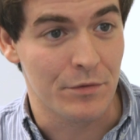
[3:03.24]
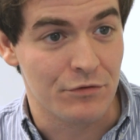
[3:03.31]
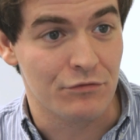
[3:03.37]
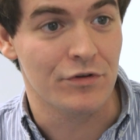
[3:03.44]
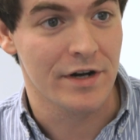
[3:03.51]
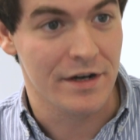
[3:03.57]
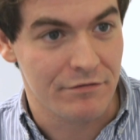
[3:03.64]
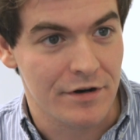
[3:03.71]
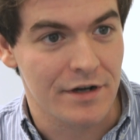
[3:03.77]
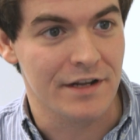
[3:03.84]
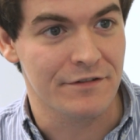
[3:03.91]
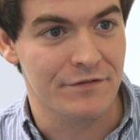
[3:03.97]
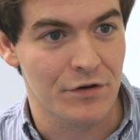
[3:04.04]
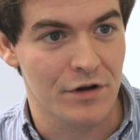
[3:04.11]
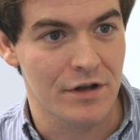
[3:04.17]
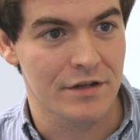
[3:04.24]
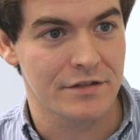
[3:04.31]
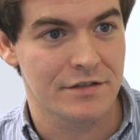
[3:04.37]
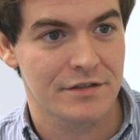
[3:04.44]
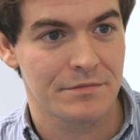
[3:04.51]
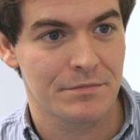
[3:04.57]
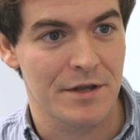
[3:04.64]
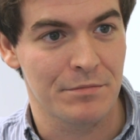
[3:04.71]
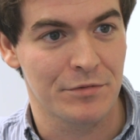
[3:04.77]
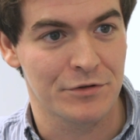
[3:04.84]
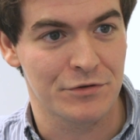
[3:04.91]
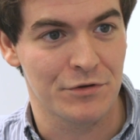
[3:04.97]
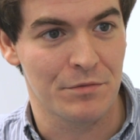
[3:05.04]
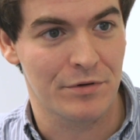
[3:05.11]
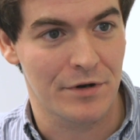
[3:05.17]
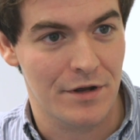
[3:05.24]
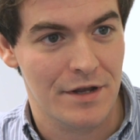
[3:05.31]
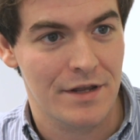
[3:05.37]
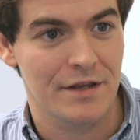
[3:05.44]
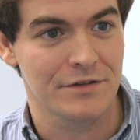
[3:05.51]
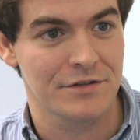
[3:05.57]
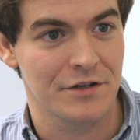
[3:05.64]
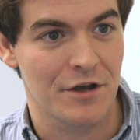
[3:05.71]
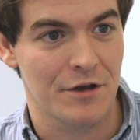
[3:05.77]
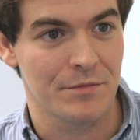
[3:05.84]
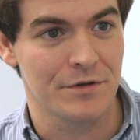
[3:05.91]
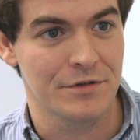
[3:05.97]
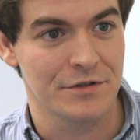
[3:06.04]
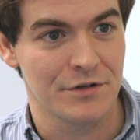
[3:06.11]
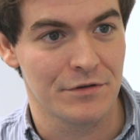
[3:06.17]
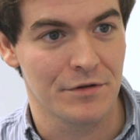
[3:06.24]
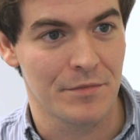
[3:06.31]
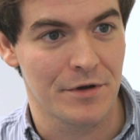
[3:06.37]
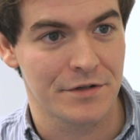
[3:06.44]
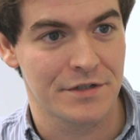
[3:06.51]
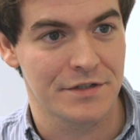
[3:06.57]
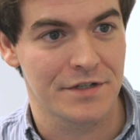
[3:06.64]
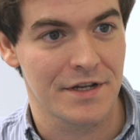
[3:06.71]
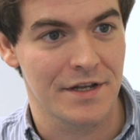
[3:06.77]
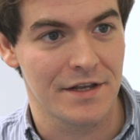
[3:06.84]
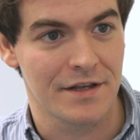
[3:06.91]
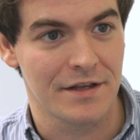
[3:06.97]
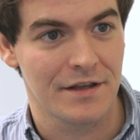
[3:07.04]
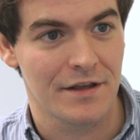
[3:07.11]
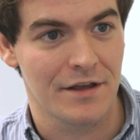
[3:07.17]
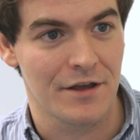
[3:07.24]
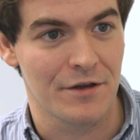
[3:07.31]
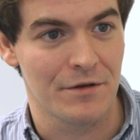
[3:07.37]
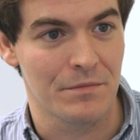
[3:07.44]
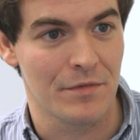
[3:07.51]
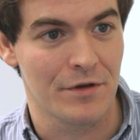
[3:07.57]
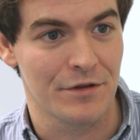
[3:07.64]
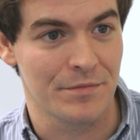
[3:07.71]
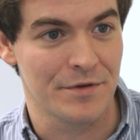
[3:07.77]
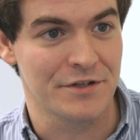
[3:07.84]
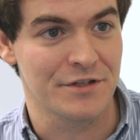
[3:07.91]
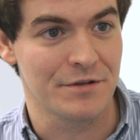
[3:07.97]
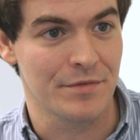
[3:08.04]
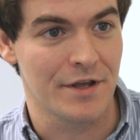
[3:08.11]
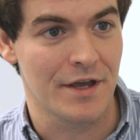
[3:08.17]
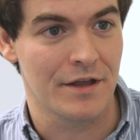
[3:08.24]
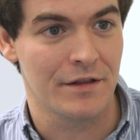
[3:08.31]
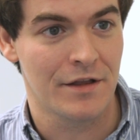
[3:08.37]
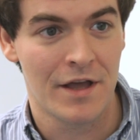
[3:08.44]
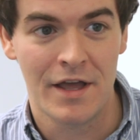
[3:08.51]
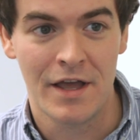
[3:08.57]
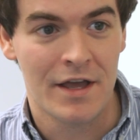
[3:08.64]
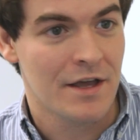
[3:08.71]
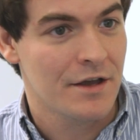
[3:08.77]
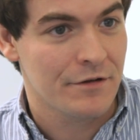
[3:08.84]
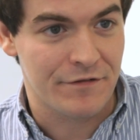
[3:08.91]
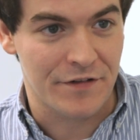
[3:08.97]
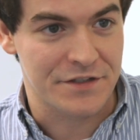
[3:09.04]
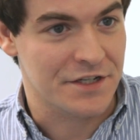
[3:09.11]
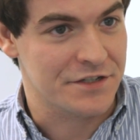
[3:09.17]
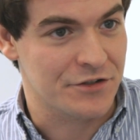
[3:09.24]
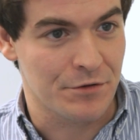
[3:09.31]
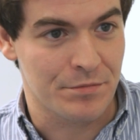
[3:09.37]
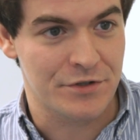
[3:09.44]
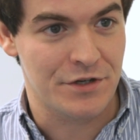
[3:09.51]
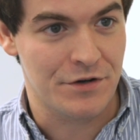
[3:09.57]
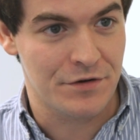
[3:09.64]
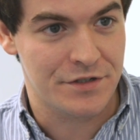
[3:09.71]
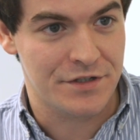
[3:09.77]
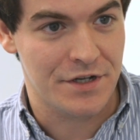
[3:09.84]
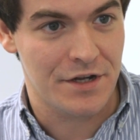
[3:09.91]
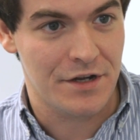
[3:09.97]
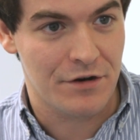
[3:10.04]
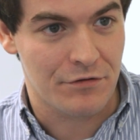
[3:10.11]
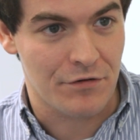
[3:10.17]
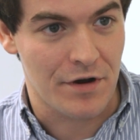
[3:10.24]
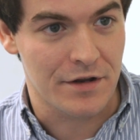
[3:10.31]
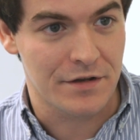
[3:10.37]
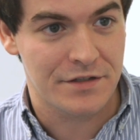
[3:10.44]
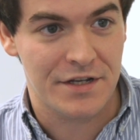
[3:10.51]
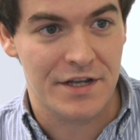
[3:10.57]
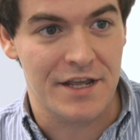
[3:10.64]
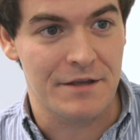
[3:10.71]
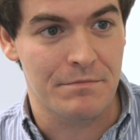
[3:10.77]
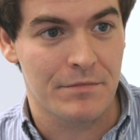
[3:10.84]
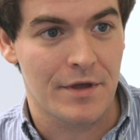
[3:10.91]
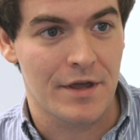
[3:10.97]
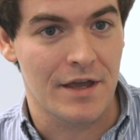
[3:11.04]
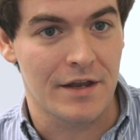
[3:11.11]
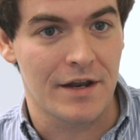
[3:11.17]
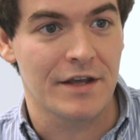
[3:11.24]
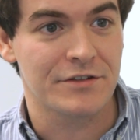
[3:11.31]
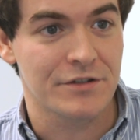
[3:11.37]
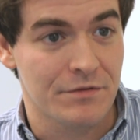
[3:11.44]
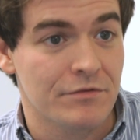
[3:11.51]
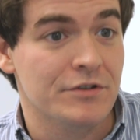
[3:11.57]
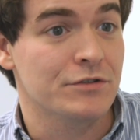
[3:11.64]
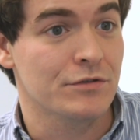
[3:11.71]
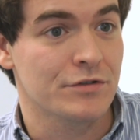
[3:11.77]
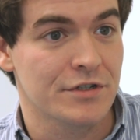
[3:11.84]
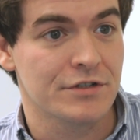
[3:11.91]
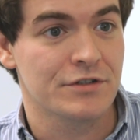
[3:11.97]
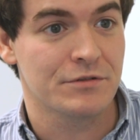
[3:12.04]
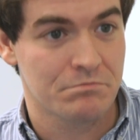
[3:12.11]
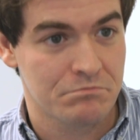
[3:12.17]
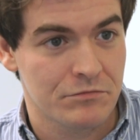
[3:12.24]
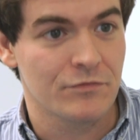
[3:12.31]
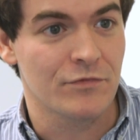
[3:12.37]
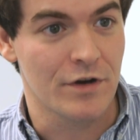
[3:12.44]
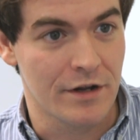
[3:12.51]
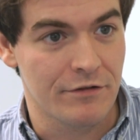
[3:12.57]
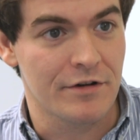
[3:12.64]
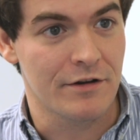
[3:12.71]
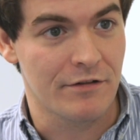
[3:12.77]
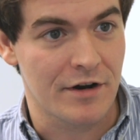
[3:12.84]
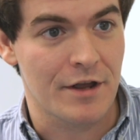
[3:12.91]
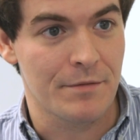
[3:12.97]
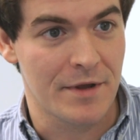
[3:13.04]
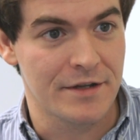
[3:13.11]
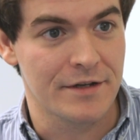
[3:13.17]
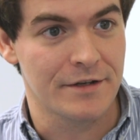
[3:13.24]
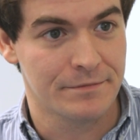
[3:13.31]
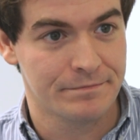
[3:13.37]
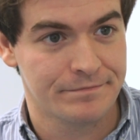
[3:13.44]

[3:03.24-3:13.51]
would really, really advise people to apply and to come and do the masters here at the BCBL. Fantastic opportunity, great team, and excellent resources. Really, really recommended.